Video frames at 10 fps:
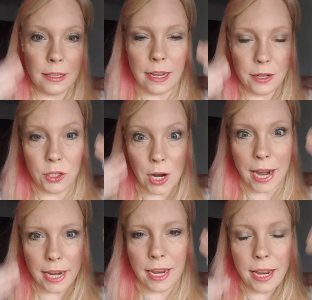let it
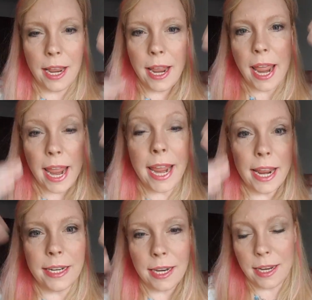dry.
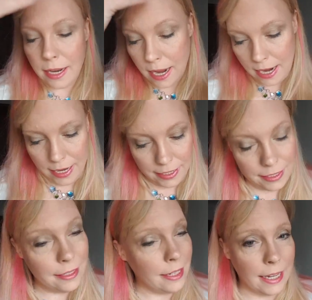And
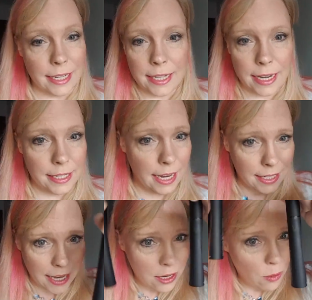like I said,
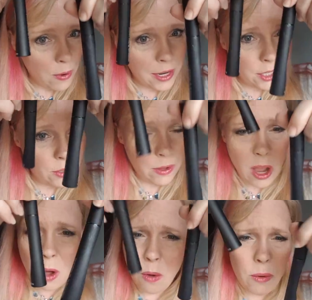days I don't want to do
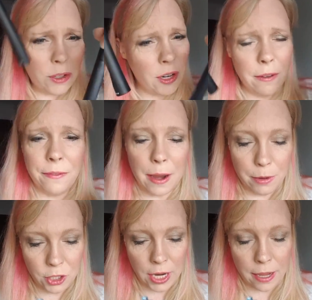the whole gel
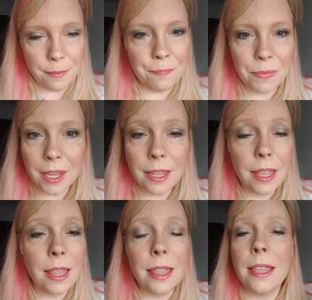fiber gel.
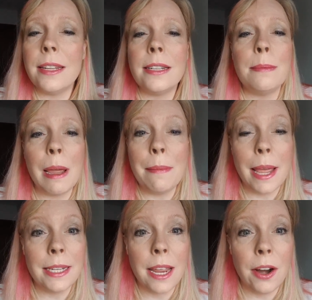This is my
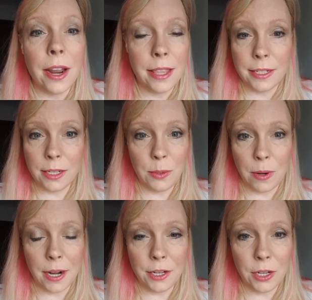mascara. This is
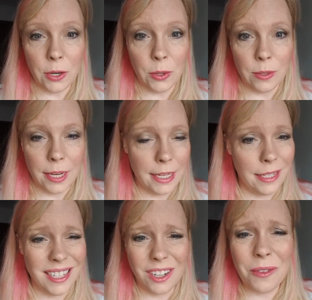what I do.
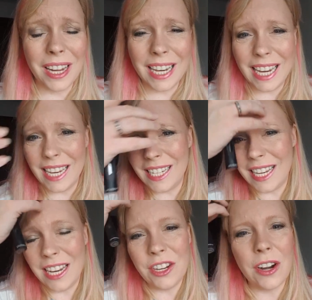It's quick and
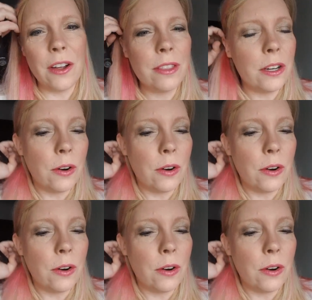easy, and you're out the